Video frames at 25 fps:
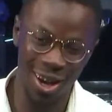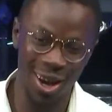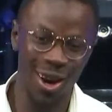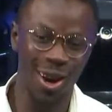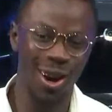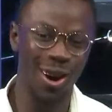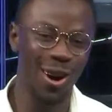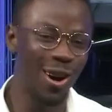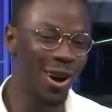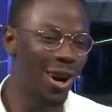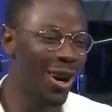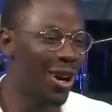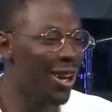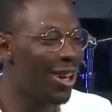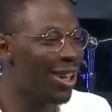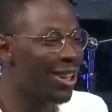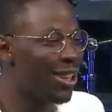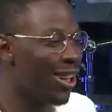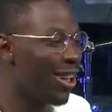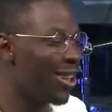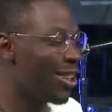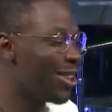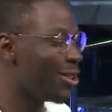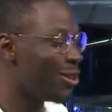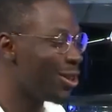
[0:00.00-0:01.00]
Or
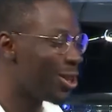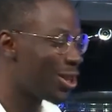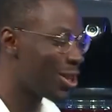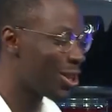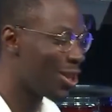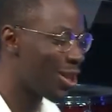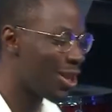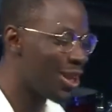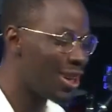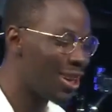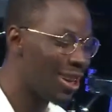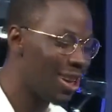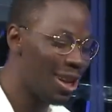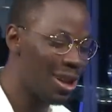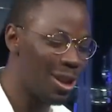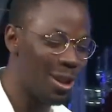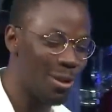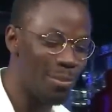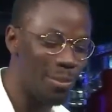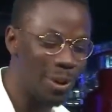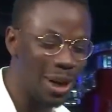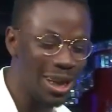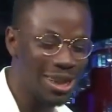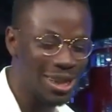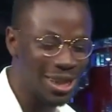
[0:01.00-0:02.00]
a new shirt. The
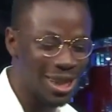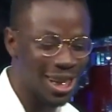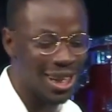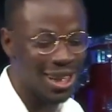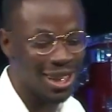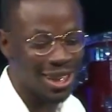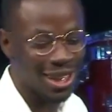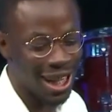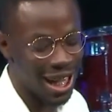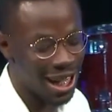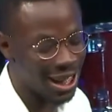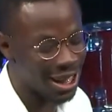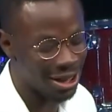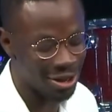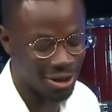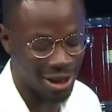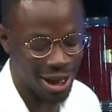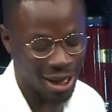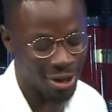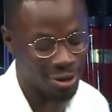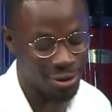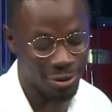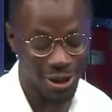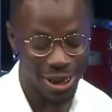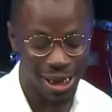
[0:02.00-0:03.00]
budget, I didn't I
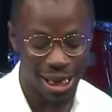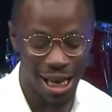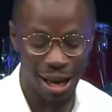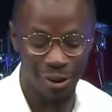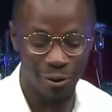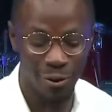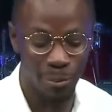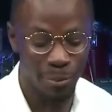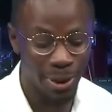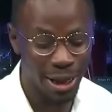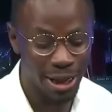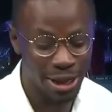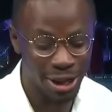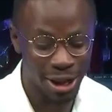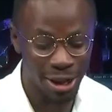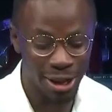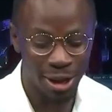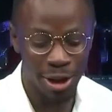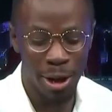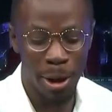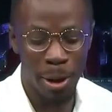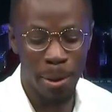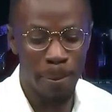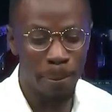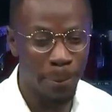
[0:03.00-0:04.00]
don't really have a budget.
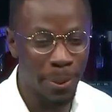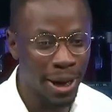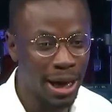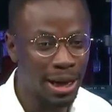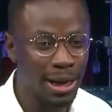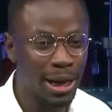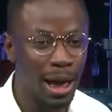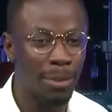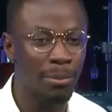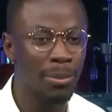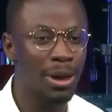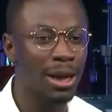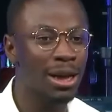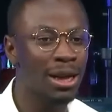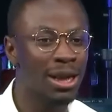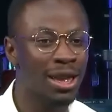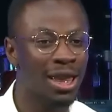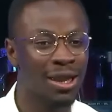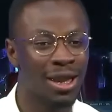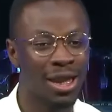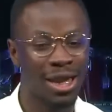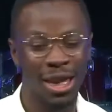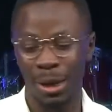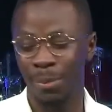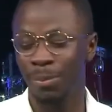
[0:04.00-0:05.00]
But I'm going to
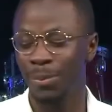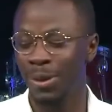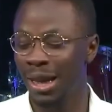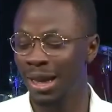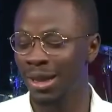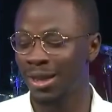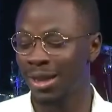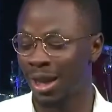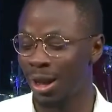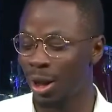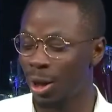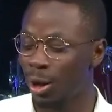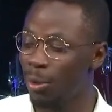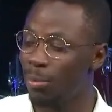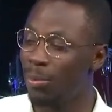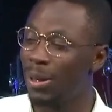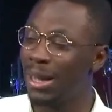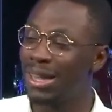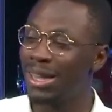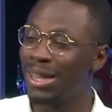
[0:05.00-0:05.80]
th- keep things a little bit